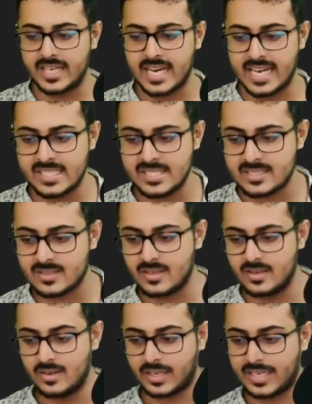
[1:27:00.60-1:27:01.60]
guys.
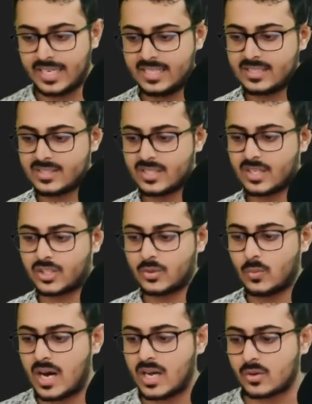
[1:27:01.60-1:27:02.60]
Okay, this is a
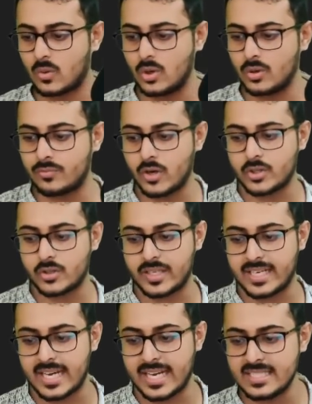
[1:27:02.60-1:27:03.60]
QR code for
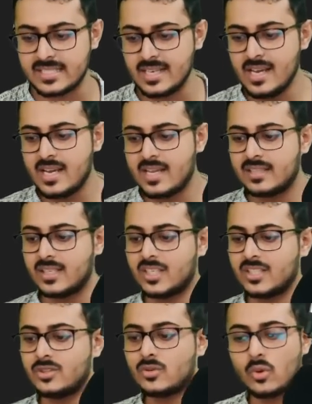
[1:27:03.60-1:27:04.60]
today, guys. The
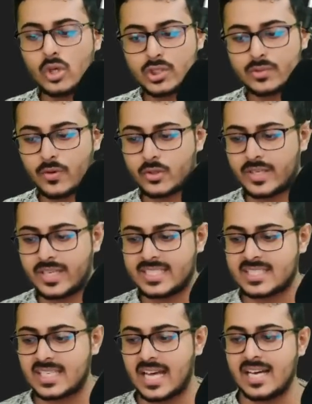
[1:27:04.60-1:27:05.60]
notes for
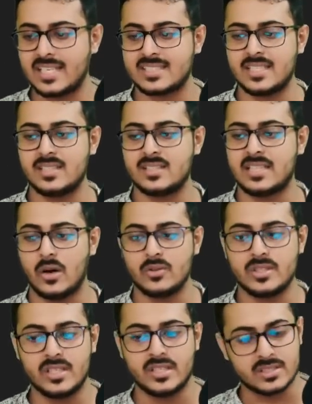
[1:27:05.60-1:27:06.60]
today's class is down
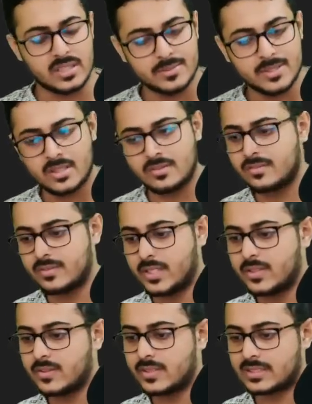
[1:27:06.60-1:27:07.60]
in the description of the
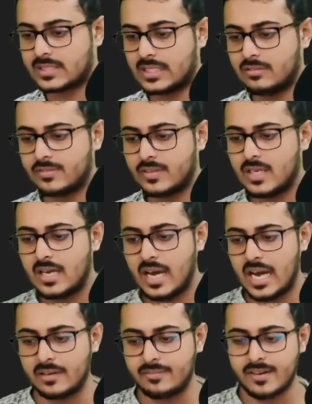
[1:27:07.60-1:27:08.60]
video itself.
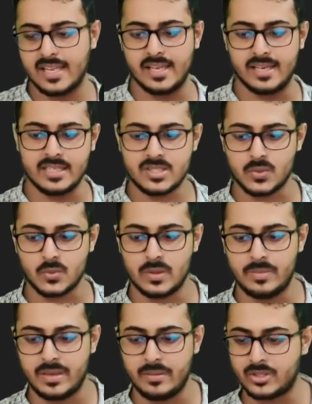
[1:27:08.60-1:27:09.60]
Alpha LNS, you will
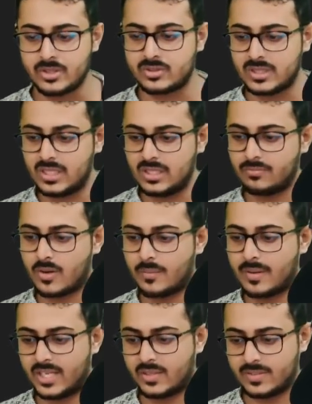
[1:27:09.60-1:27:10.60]
be able to see from
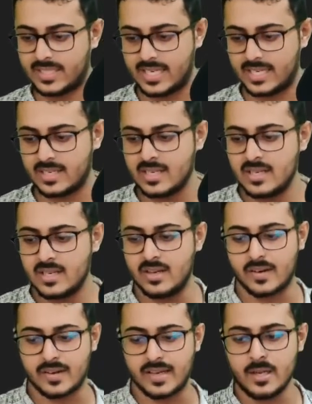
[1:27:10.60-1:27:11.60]
right over there.
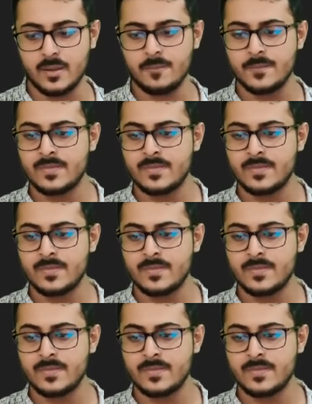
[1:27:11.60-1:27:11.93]
Okay,